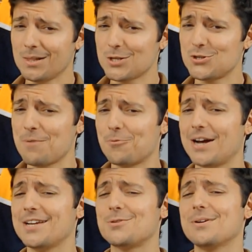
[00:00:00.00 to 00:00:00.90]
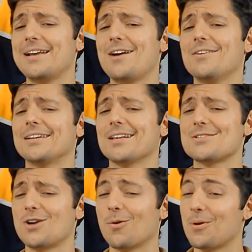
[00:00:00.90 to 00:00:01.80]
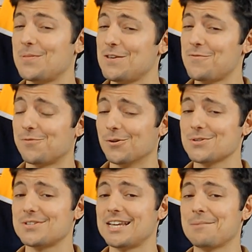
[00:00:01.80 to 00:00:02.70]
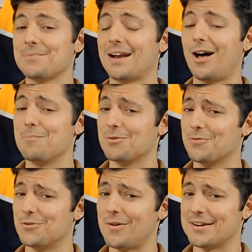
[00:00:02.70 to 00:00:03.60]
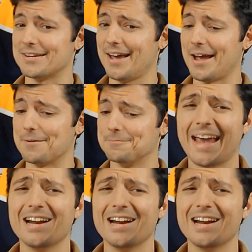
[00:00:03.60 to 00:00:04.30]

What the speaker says: Let's jump right into it now, and let's start with the first team that I'll be reviewing today.